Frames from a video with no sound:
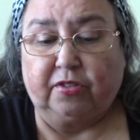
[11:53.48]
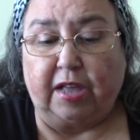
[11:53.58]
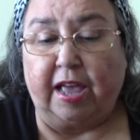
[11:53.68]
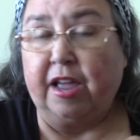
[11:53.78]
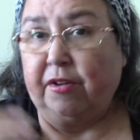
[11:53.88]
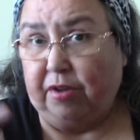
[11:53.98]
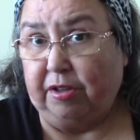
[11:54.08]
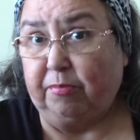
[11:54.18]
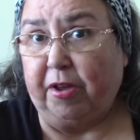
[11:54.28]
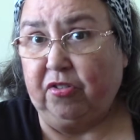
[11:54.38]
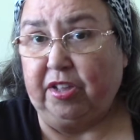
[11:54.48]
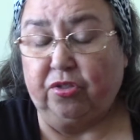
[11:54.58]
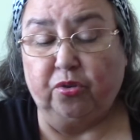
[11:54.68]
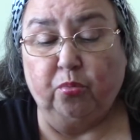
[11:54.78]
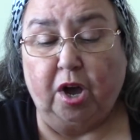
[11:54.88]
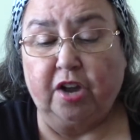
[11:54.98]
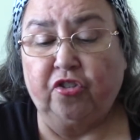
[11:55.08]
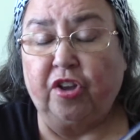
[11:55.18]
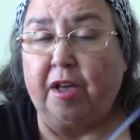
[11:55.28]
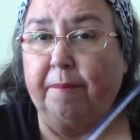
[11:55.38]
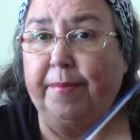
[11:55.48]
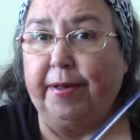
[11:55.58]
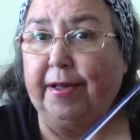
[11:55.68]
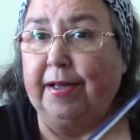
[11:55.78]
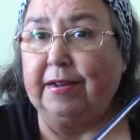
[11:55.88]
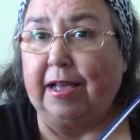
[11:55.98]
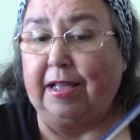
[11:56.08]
and especially through wash, but